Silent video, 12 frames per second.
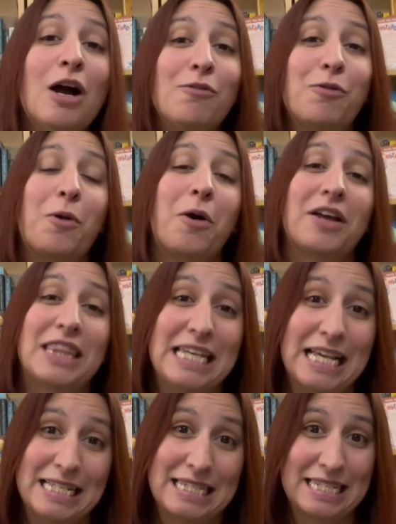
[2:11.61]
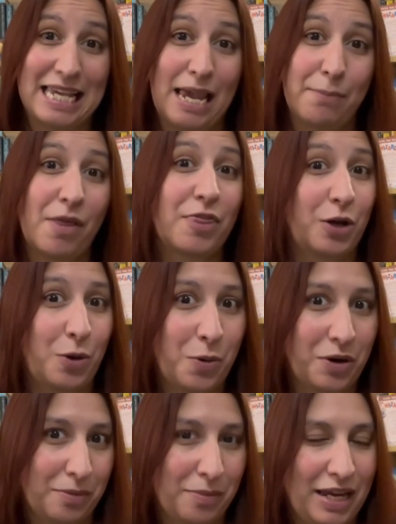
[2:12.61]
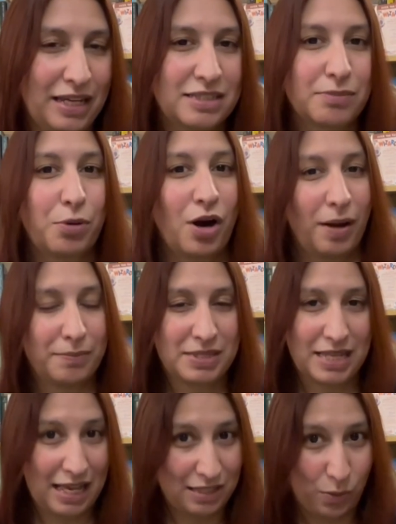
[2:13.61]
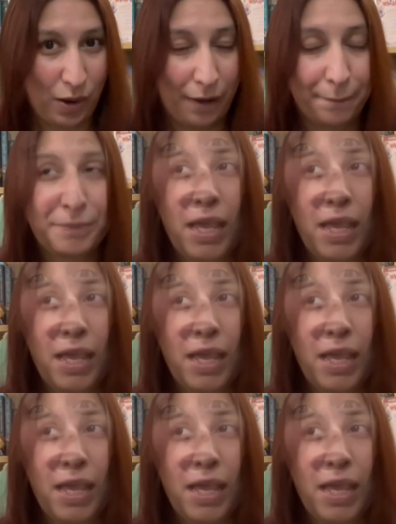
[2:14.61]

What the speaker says: for the Escape the Corn Maze prompts as well.